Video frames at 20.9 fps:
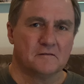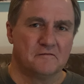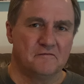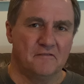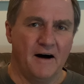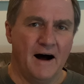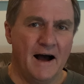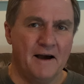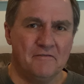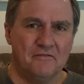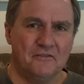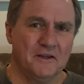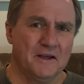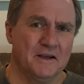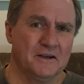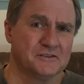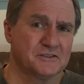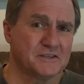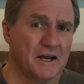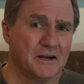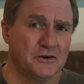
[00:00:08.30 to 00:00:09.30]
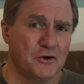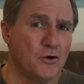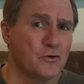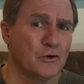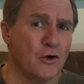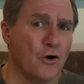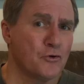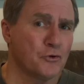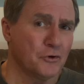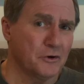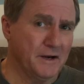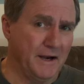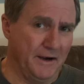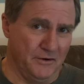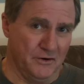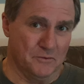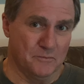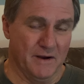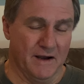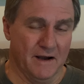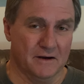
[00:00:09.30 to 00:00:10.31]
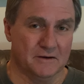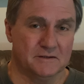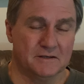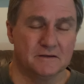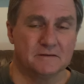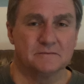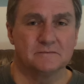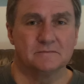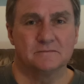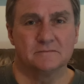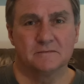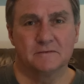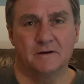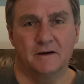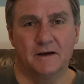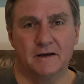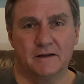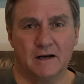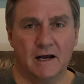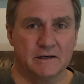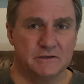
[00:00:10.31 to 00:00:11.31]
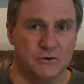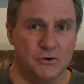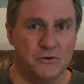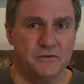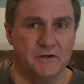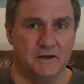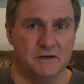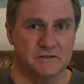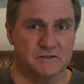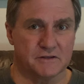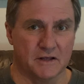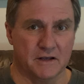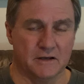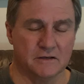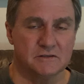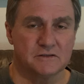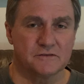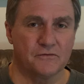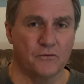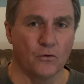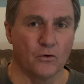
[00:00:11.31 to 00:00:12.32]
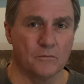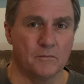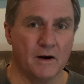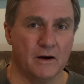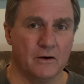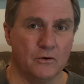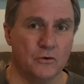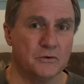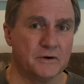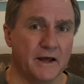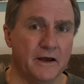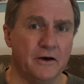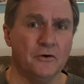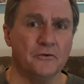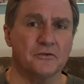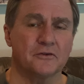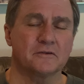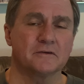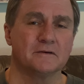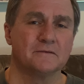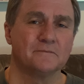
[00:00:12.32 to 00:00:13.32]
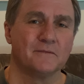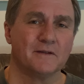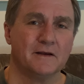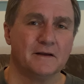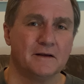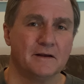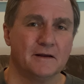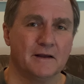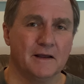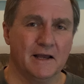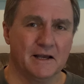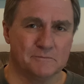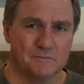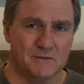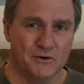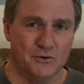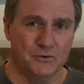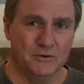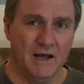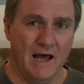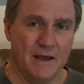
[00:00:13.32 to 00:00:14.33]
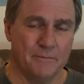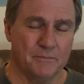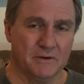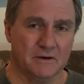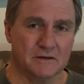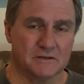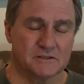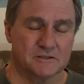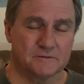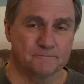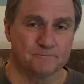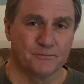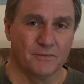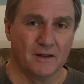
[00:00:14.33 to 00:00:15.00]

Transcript: Five things I no longer care about, and I do these things for my own health and my own happiness.